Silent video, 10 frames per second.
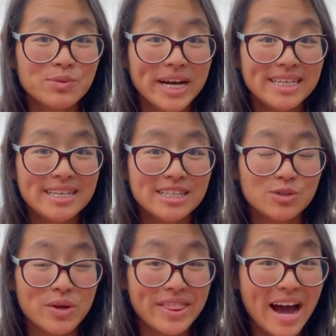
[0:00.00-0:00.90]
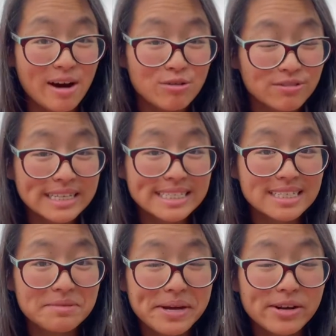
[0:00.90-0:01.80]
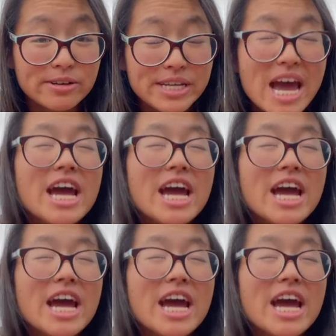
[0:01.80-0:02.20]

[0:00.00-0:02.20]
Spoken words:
when I did without freezing tomatoes,